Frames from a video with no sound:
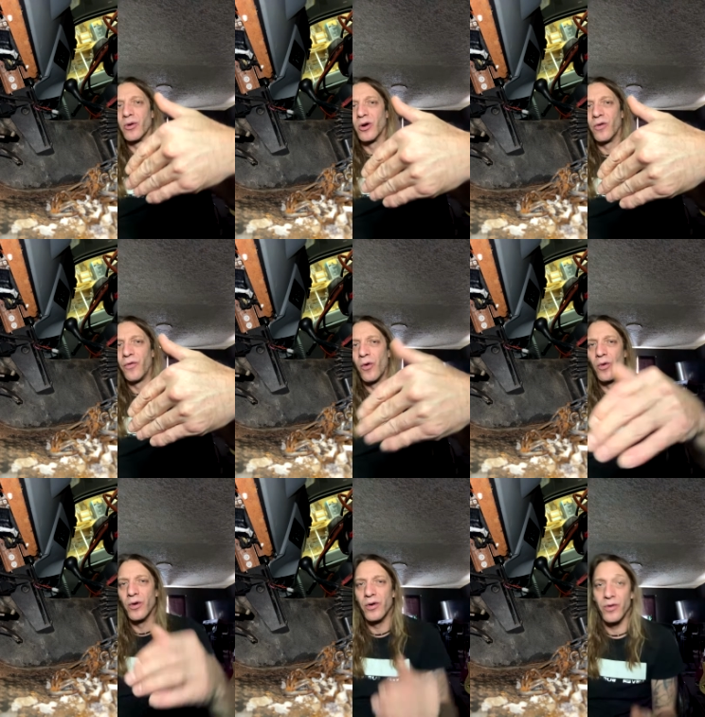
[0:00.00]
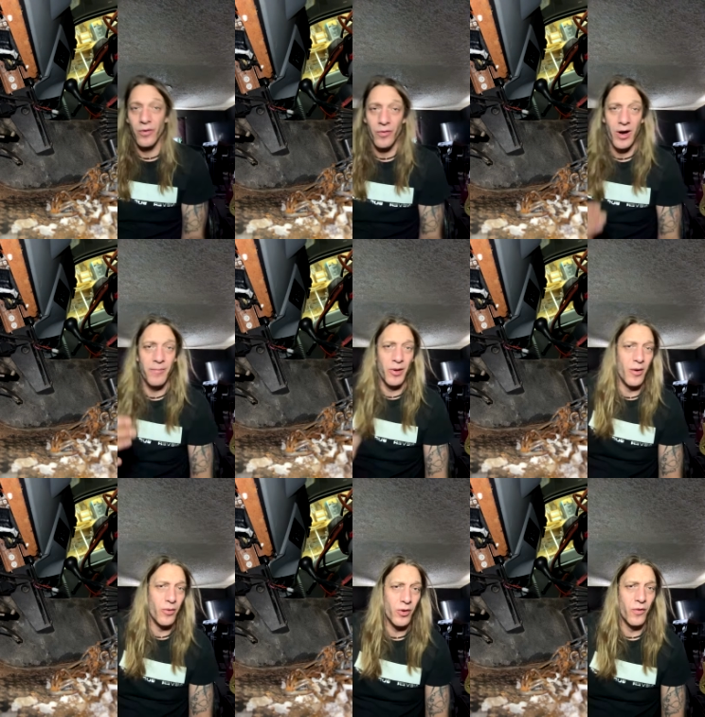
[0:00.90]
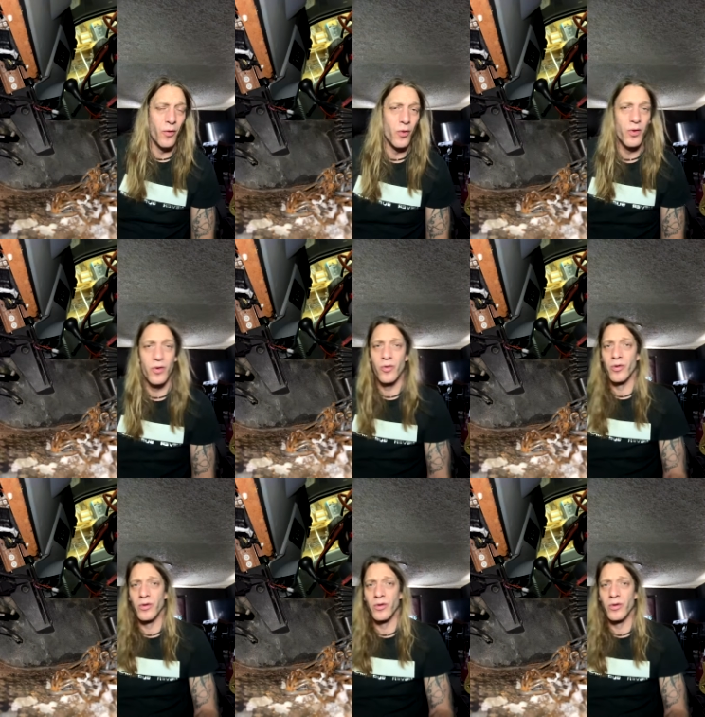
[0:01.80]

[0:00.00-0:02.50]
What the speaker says: go forward, or the right plow will go forward, or